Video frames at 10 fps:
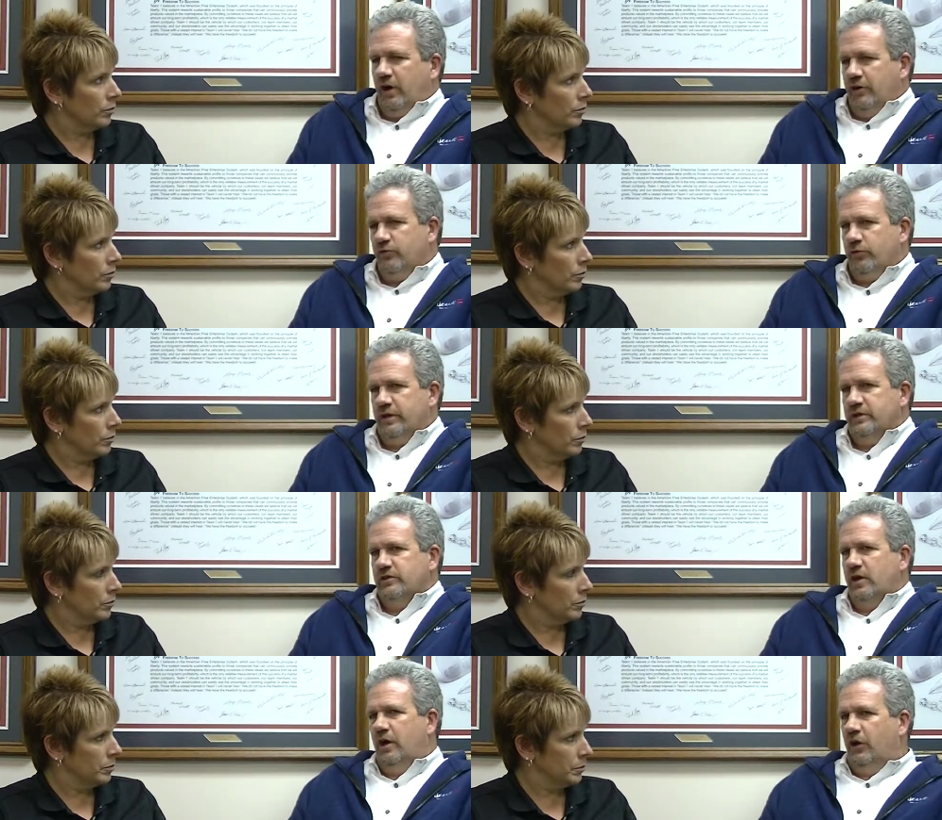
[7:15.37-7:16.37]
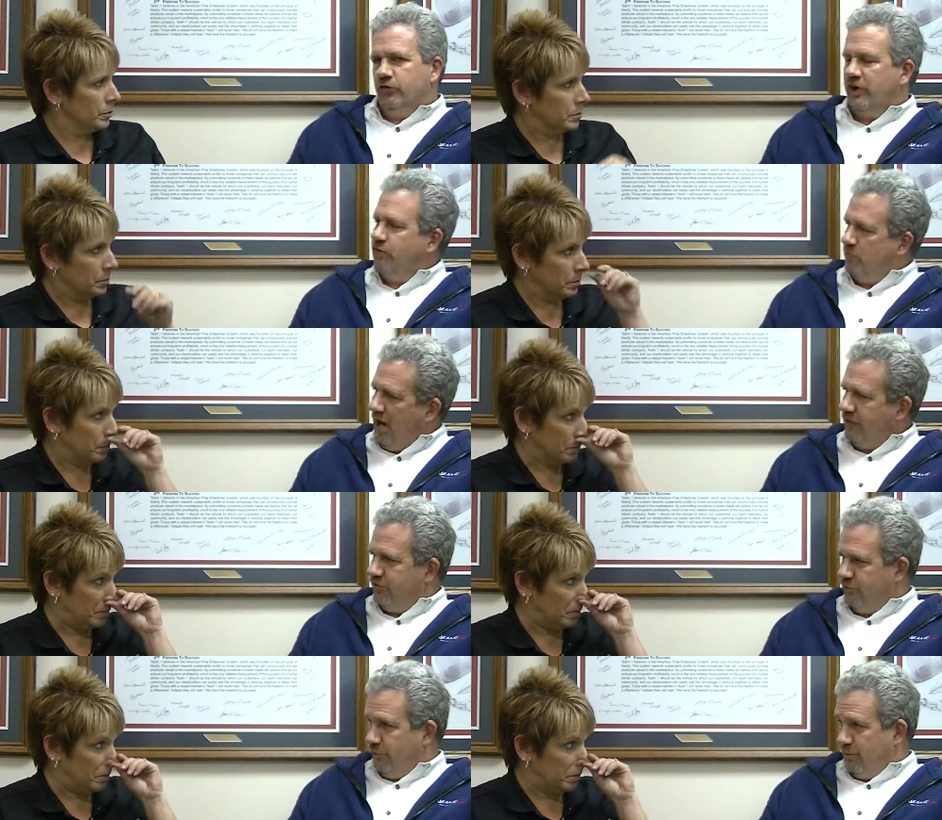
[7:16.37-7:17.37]
Speaker 1: countries, so that's a
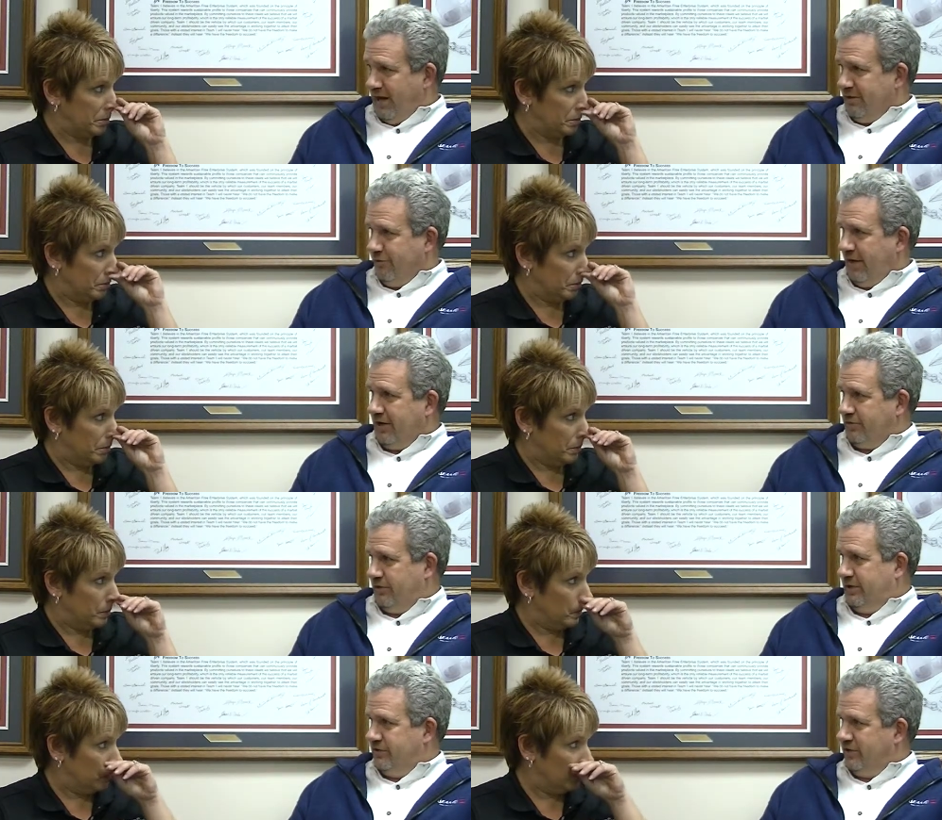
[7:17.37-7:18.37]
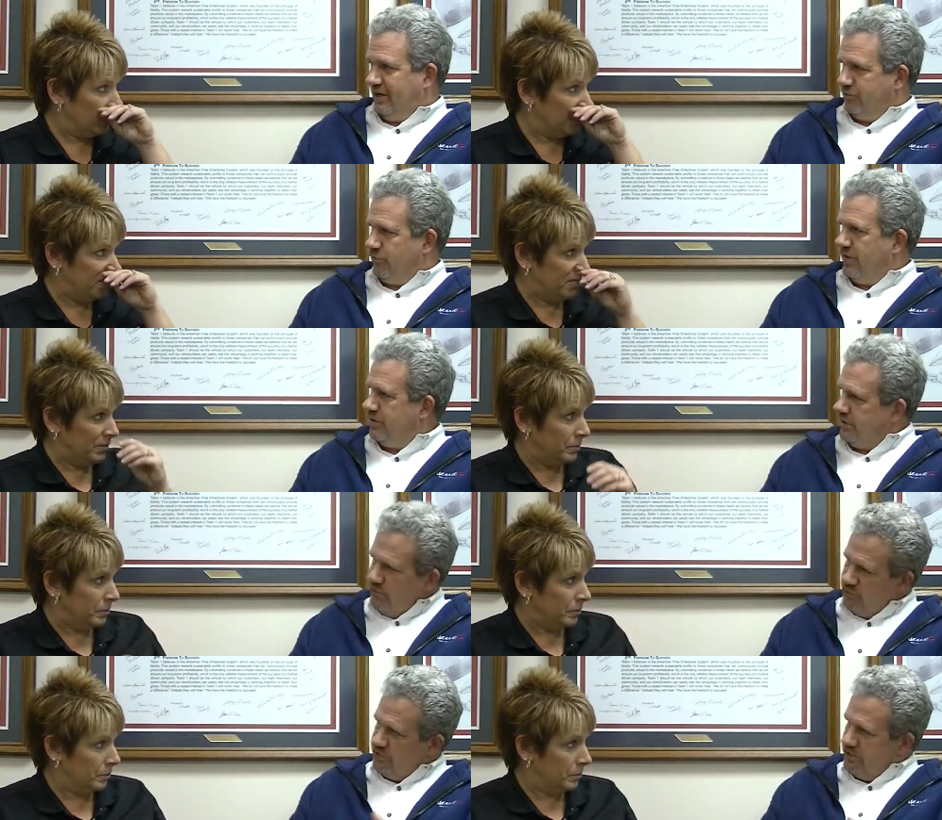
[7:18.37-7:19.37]
positive for manufacturing. Is that a trend that
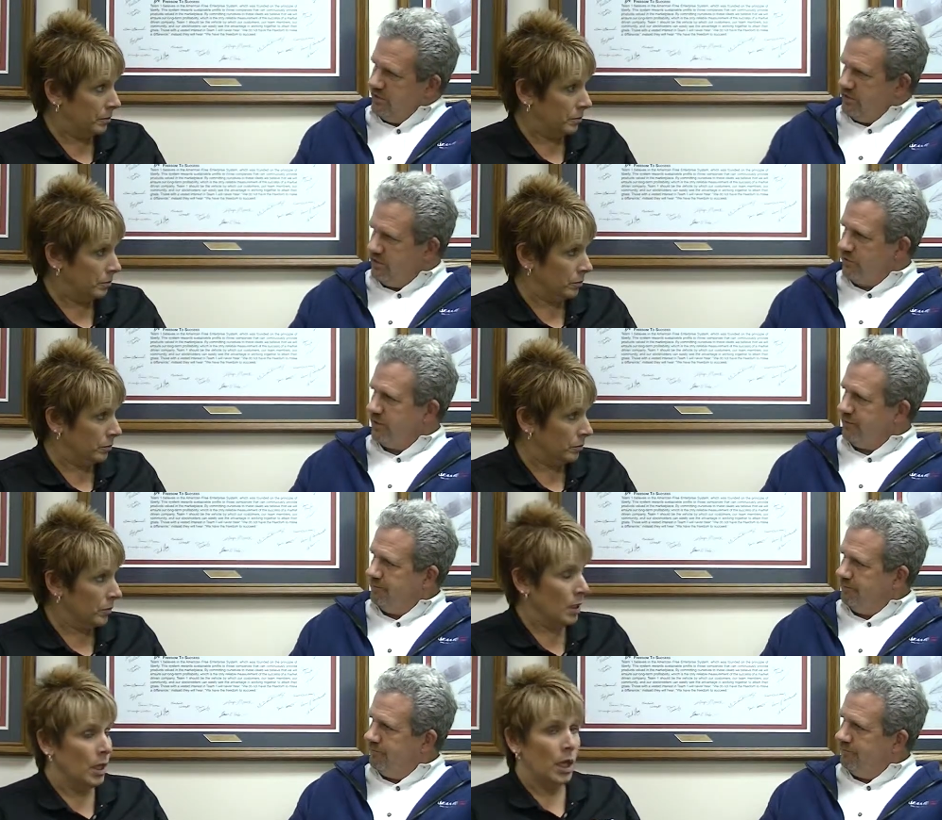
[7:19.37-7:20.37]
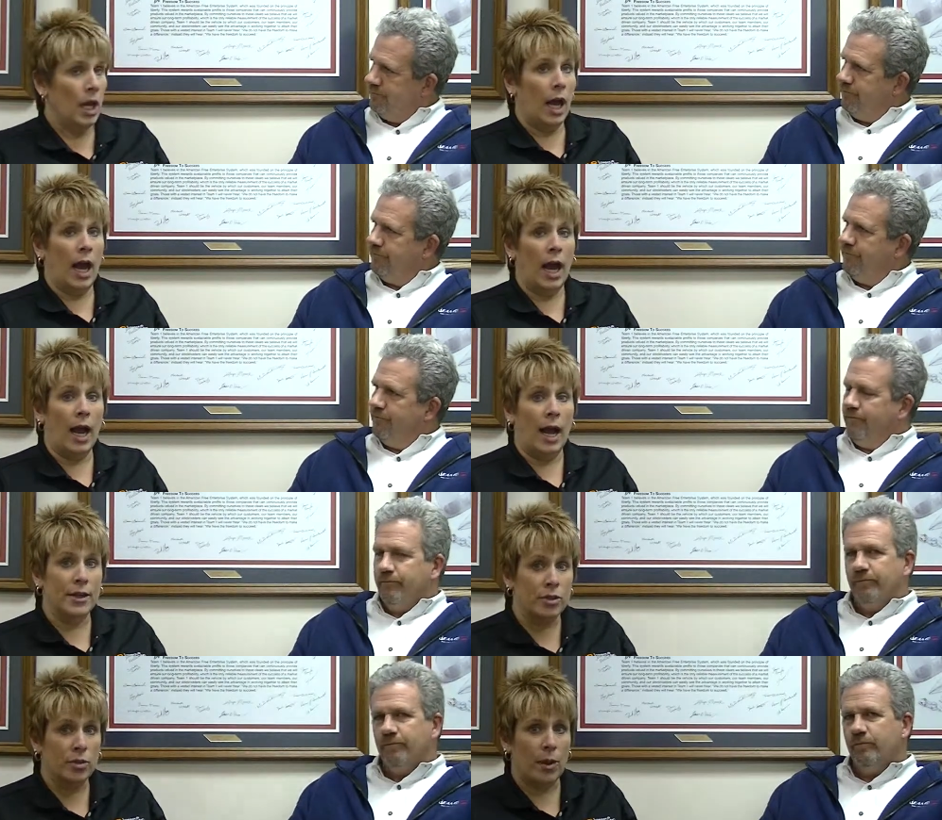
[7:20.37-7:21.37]
you see continuing?
Speaker 2: I,
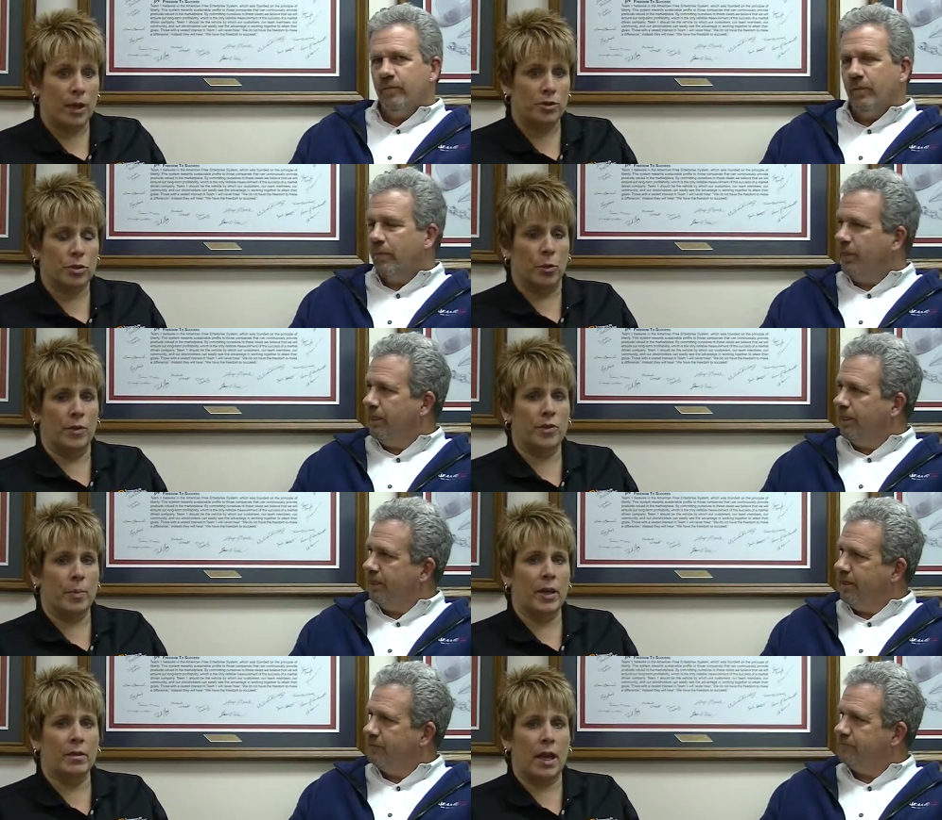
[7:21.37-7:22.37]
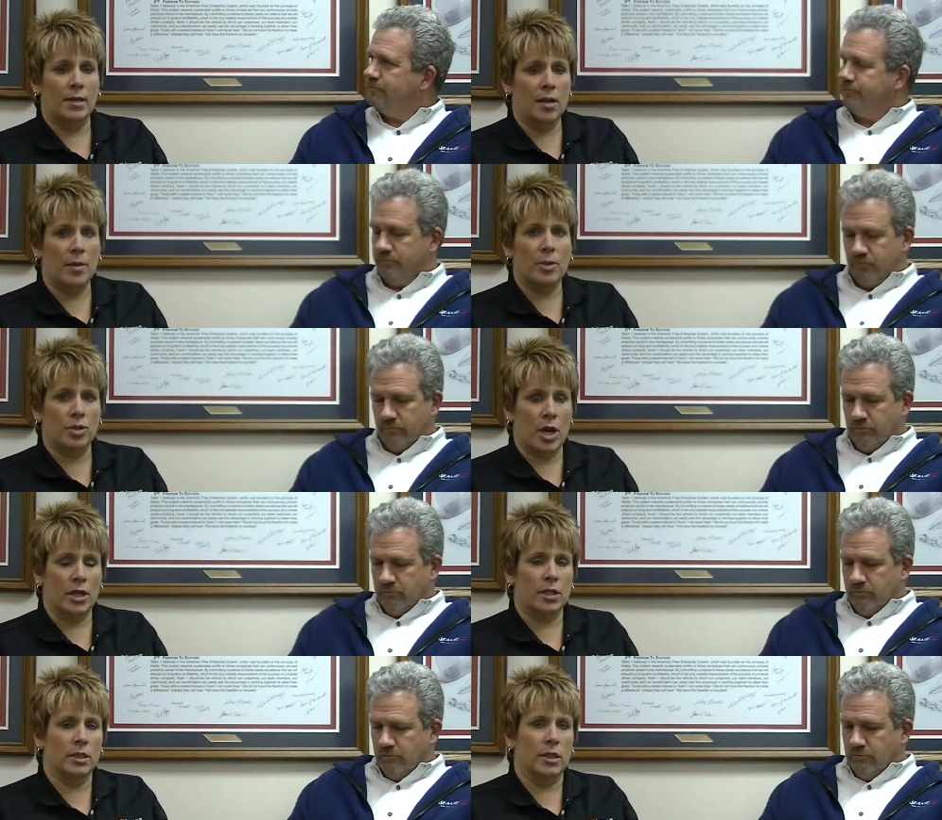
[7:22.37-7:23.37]
I do actually. We've spent a lot of time in
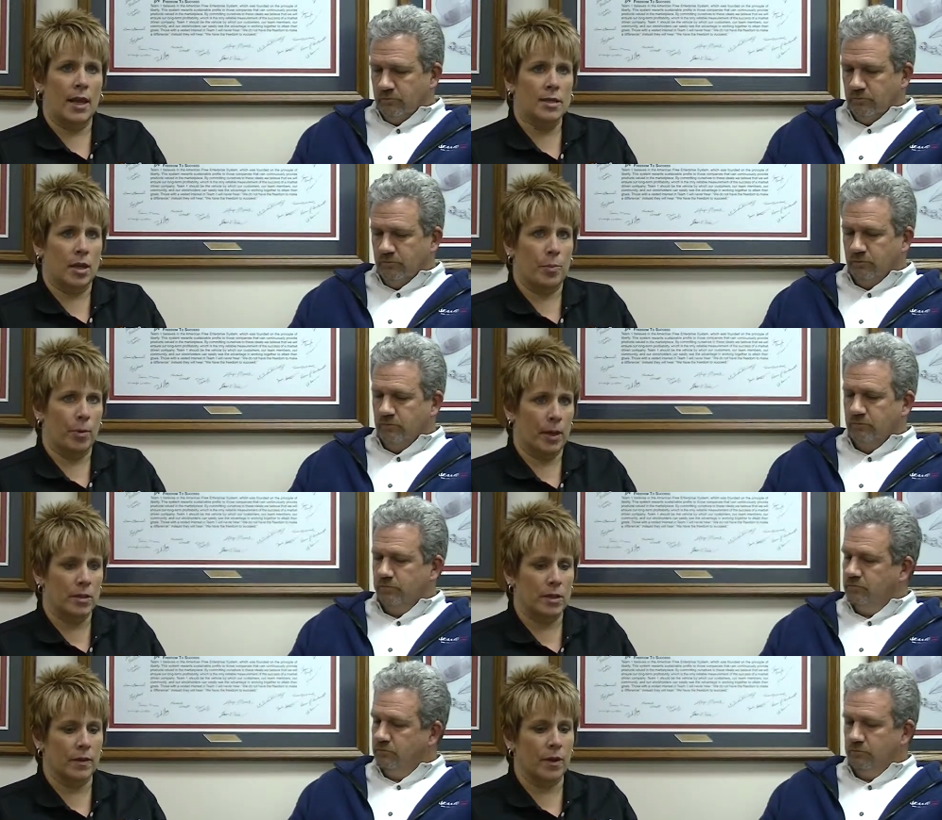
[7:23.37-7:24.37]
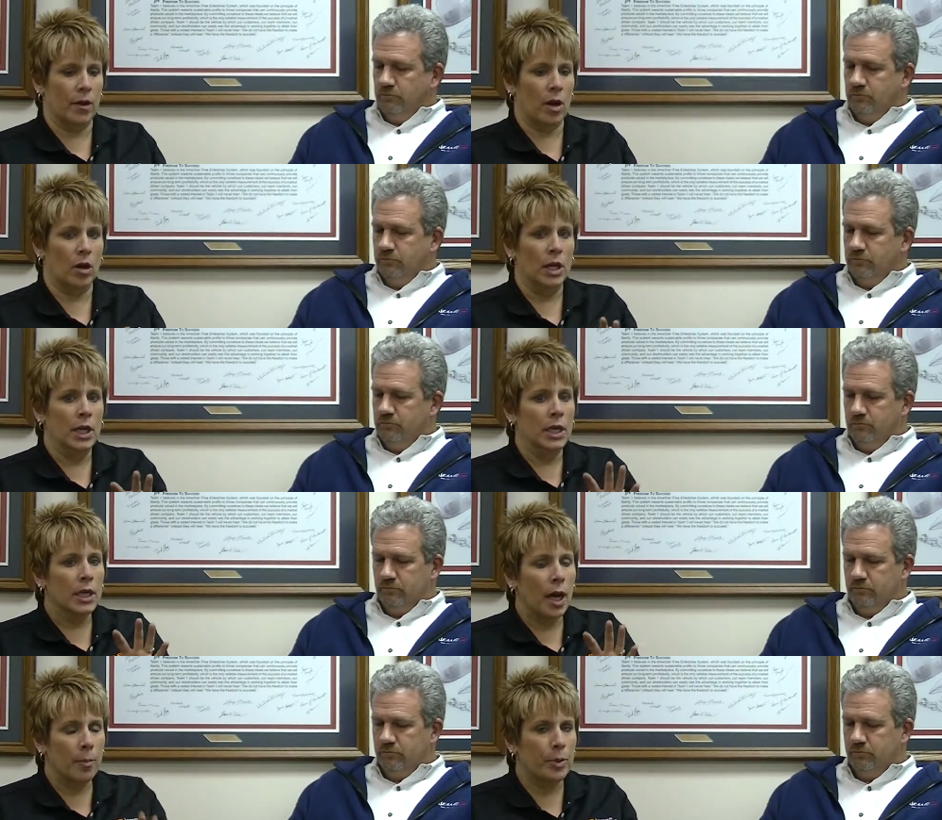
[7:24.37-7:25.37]
China in the last couple months, and there are
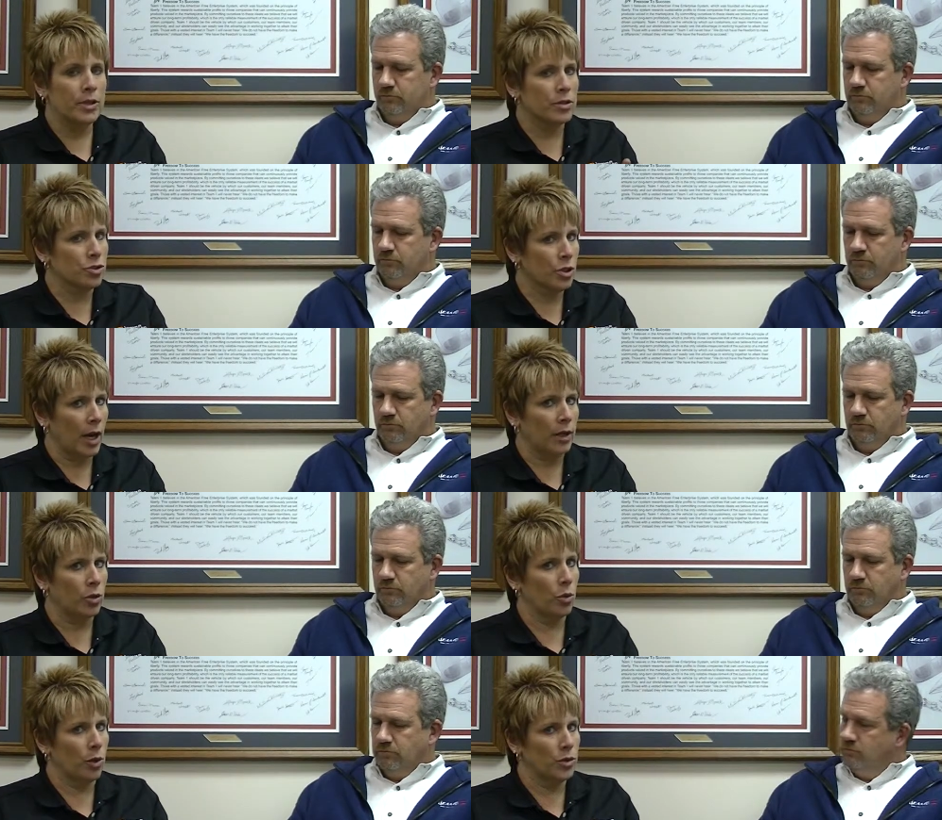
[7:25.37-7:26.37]
companies in China who are